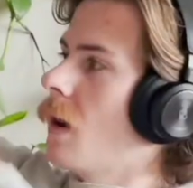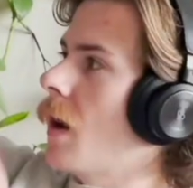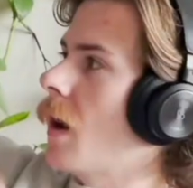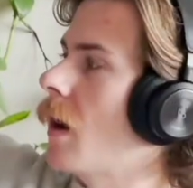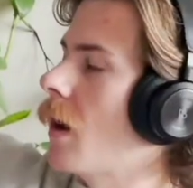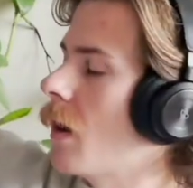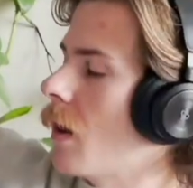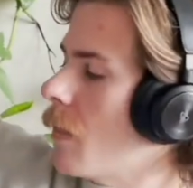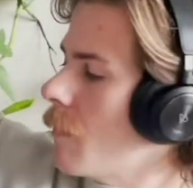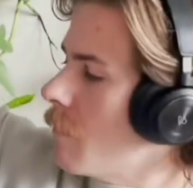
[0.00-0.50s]

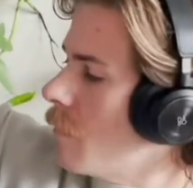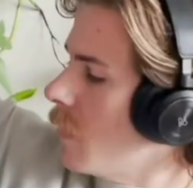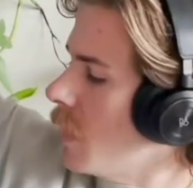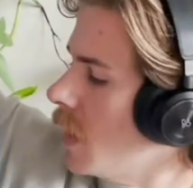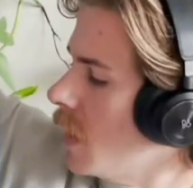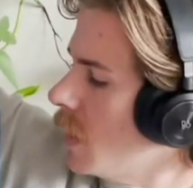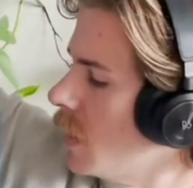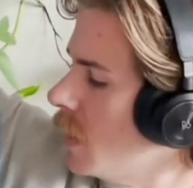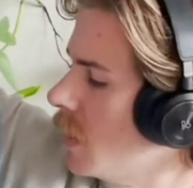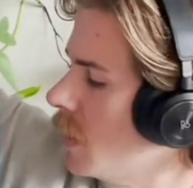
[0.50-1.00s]

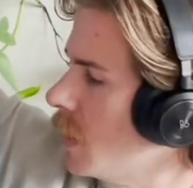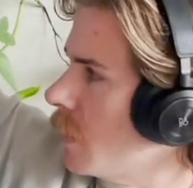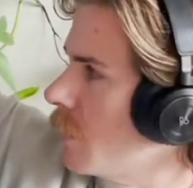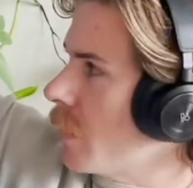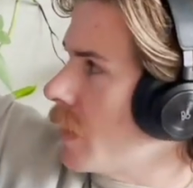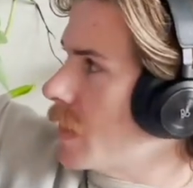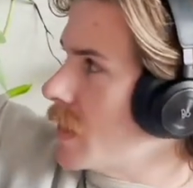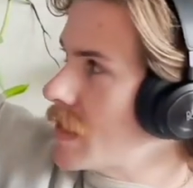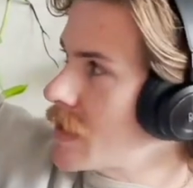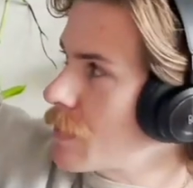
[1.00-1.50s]

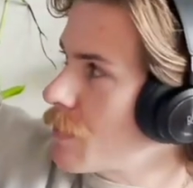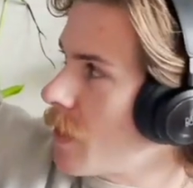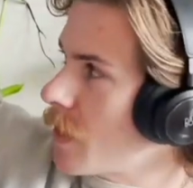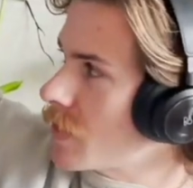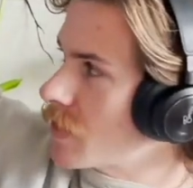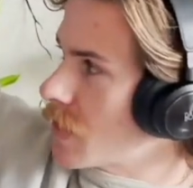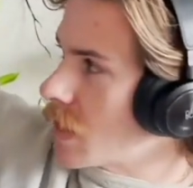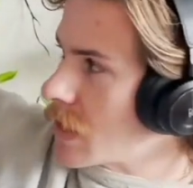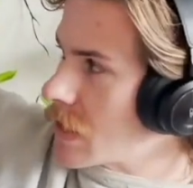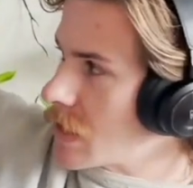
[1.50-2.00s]
But this pair
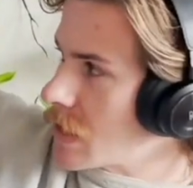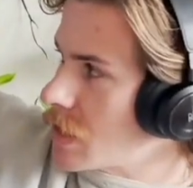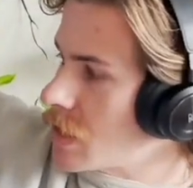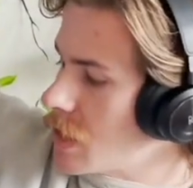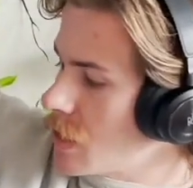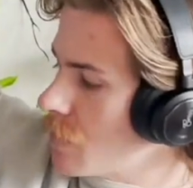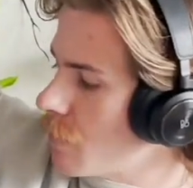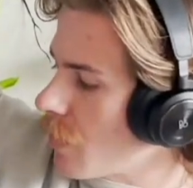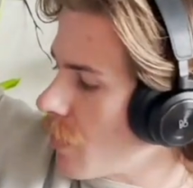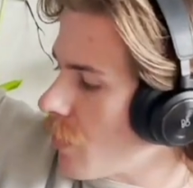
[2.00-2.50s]
is like
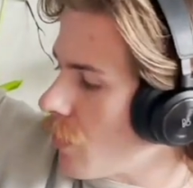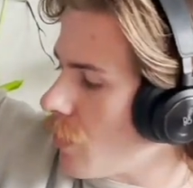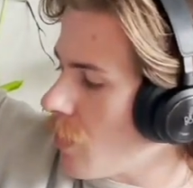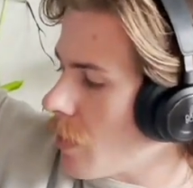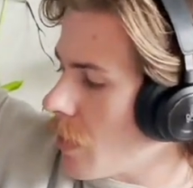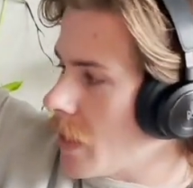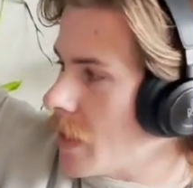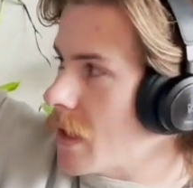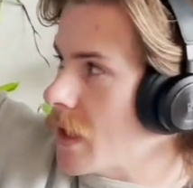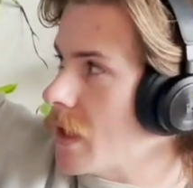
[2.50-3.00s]
super
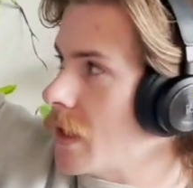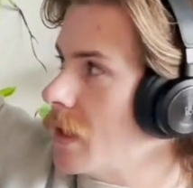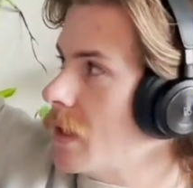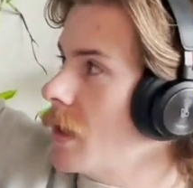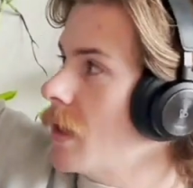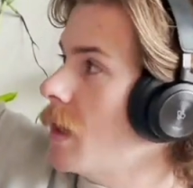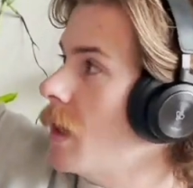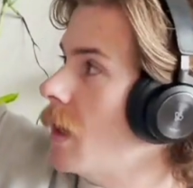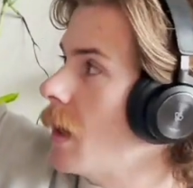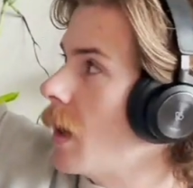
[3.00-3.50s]
worn
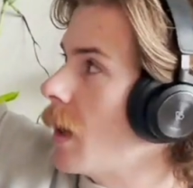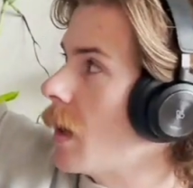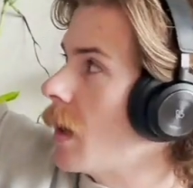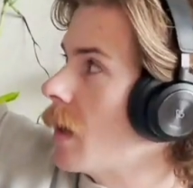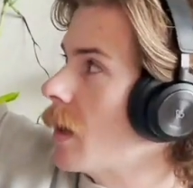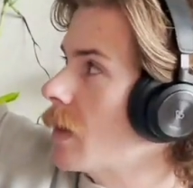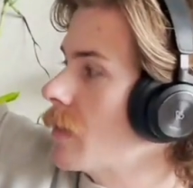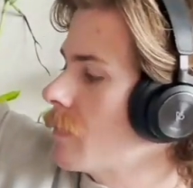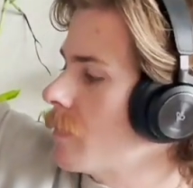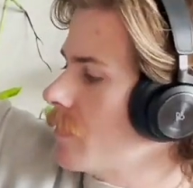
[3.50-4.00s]
in,
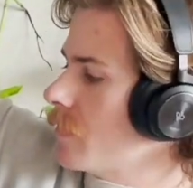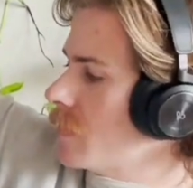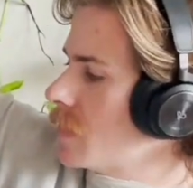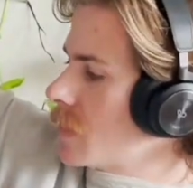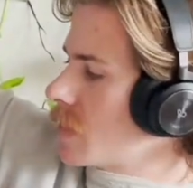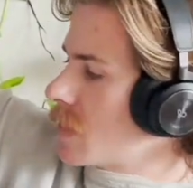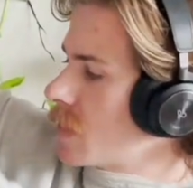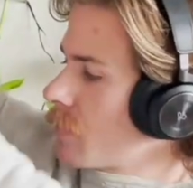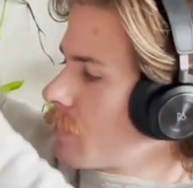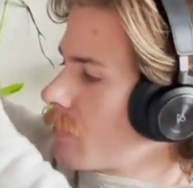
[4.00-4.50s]

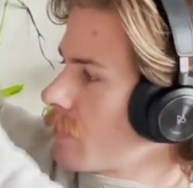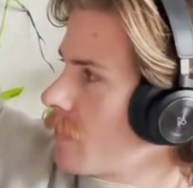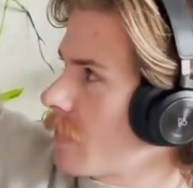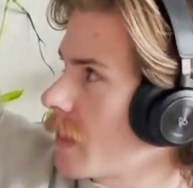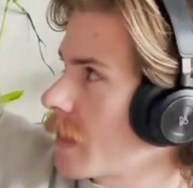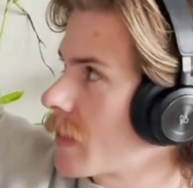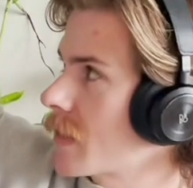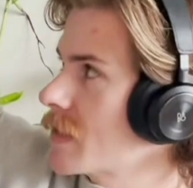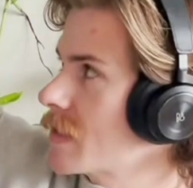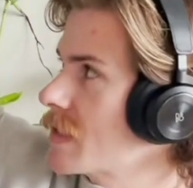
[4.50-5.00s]
super,
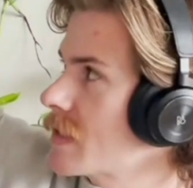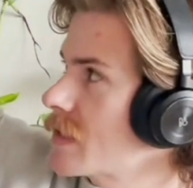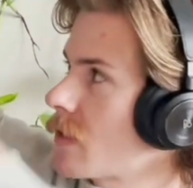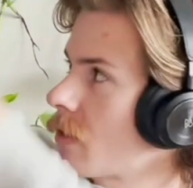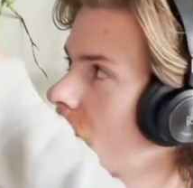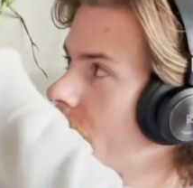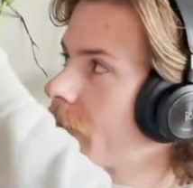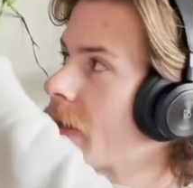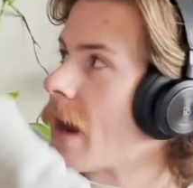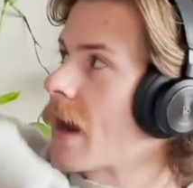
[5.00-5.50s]
like this is
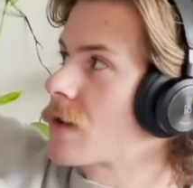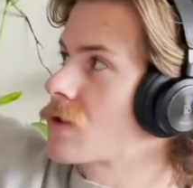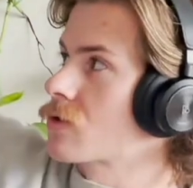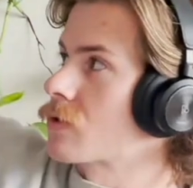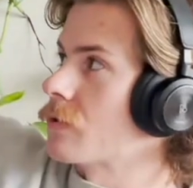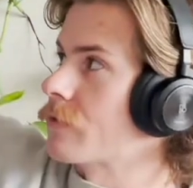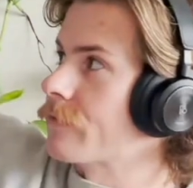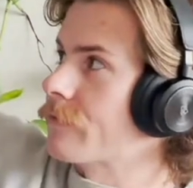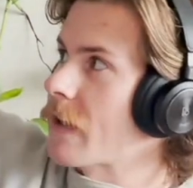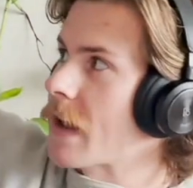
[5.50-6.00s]
all
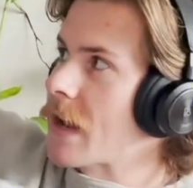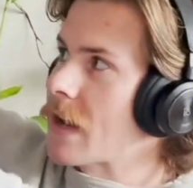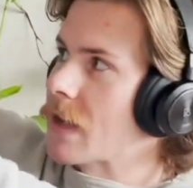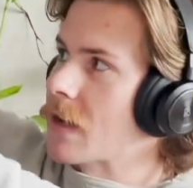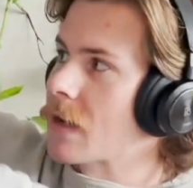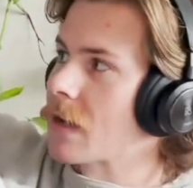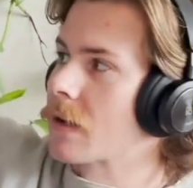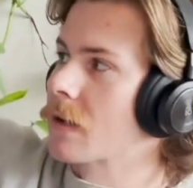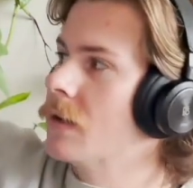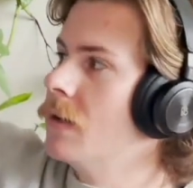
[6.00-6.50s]
natural
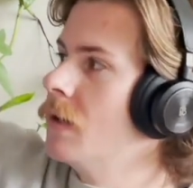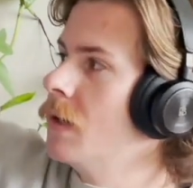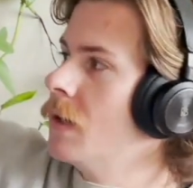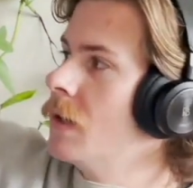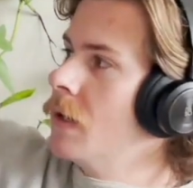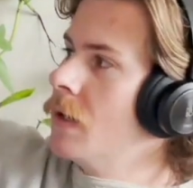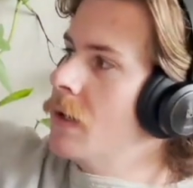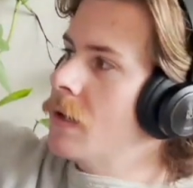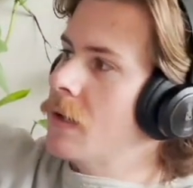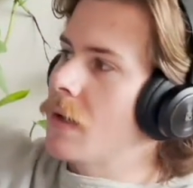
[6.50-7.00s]
fading,
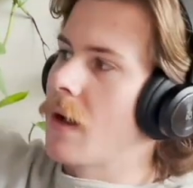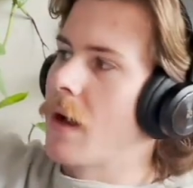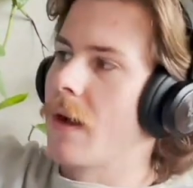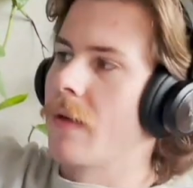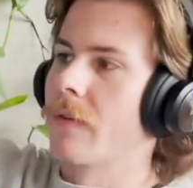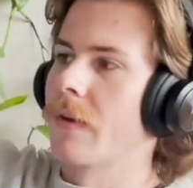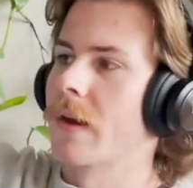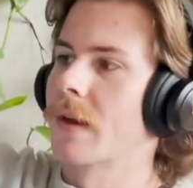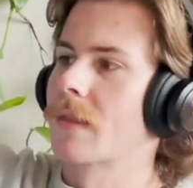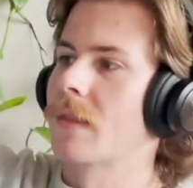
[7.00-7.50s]

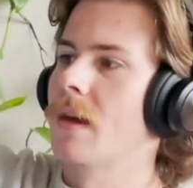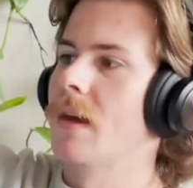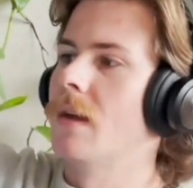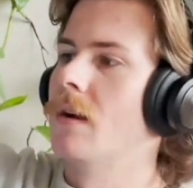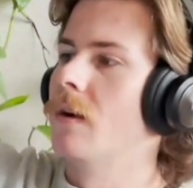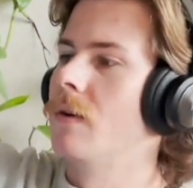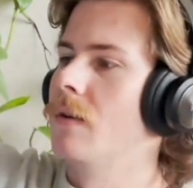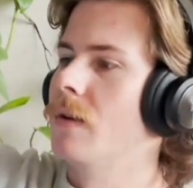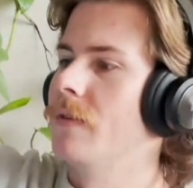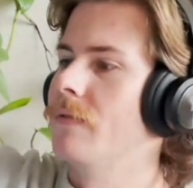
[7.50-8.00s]
and like they
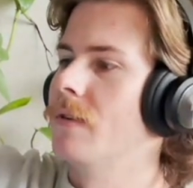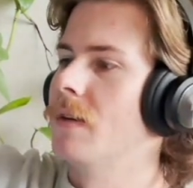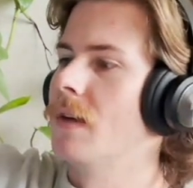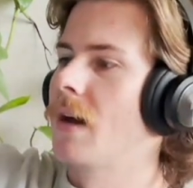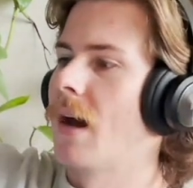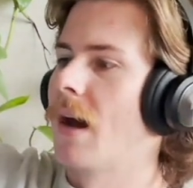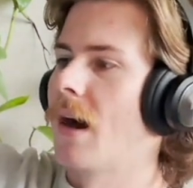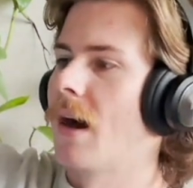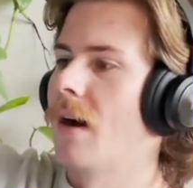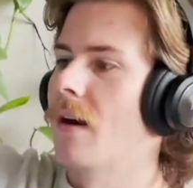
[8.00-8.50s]
don't even
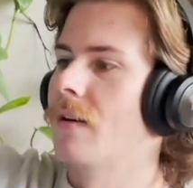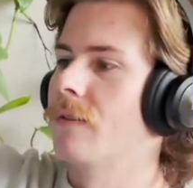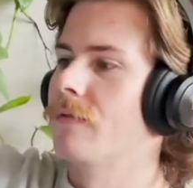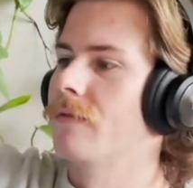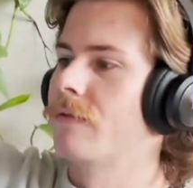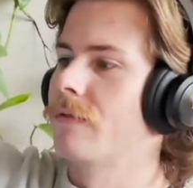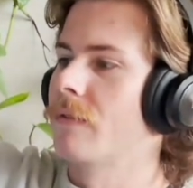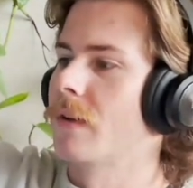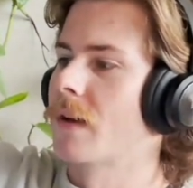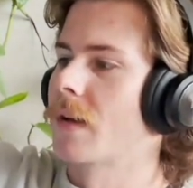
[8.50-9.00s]
have
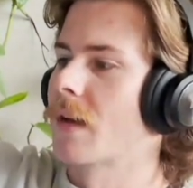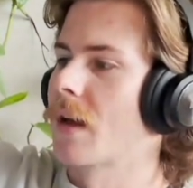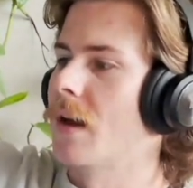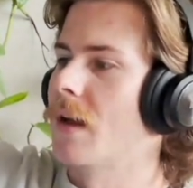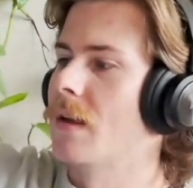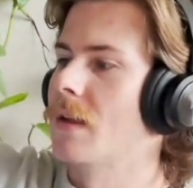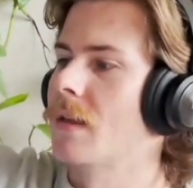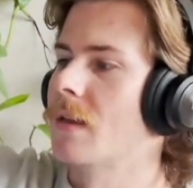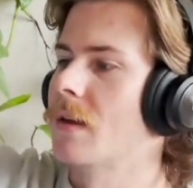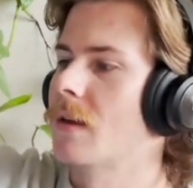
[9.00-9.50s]
like
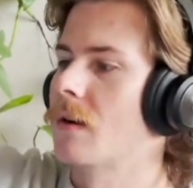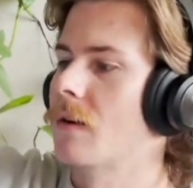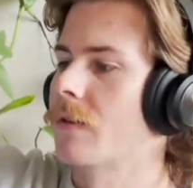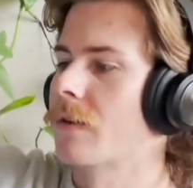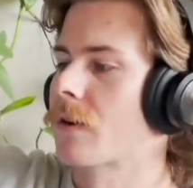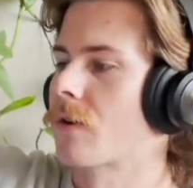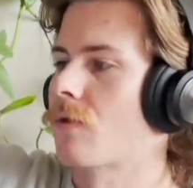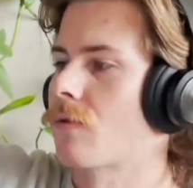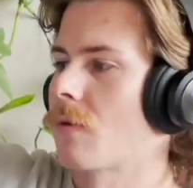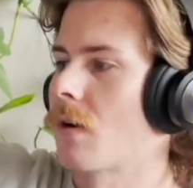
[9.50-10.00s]
anything on
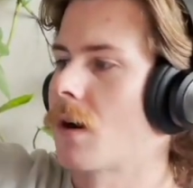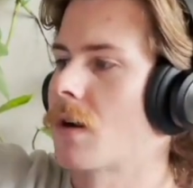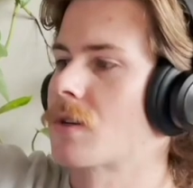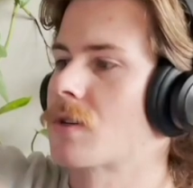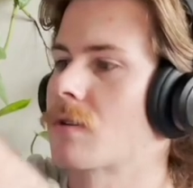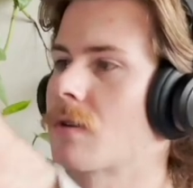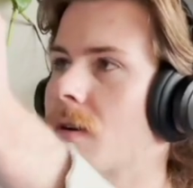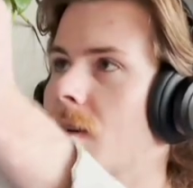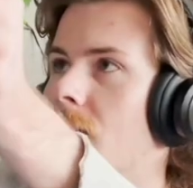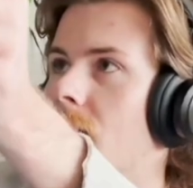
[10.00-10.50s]
the
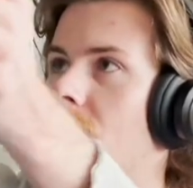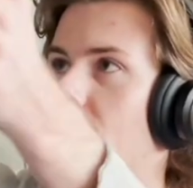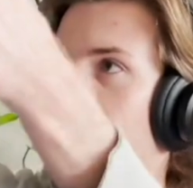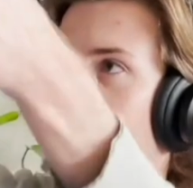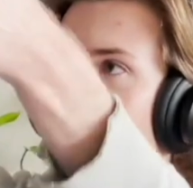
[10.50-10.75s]
crotch or anything.